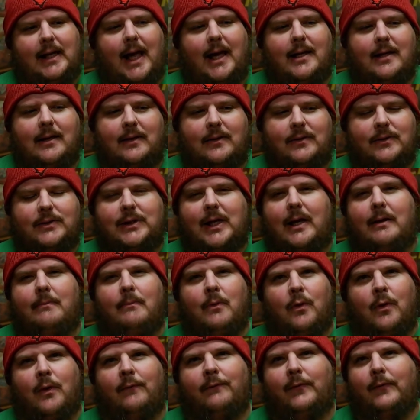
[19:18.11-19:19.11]
I can understand
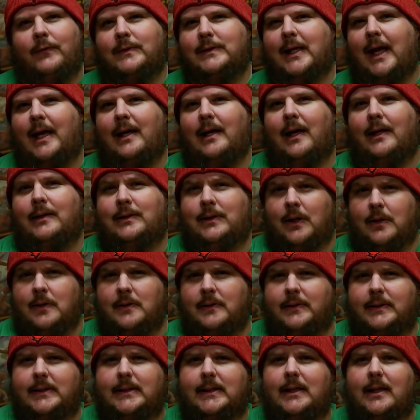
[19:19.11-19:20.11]
more if it was like
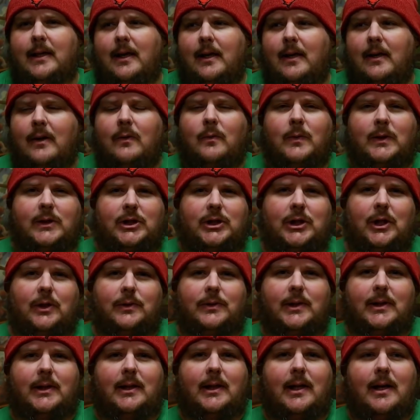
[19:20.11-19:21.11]
adults with
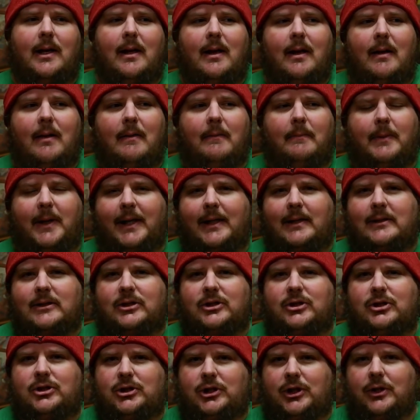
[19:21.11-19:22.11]
children, but
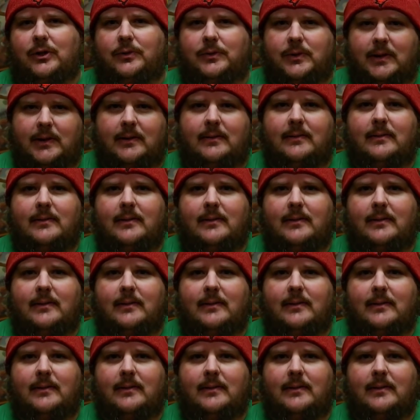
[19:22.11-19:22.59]
it's children.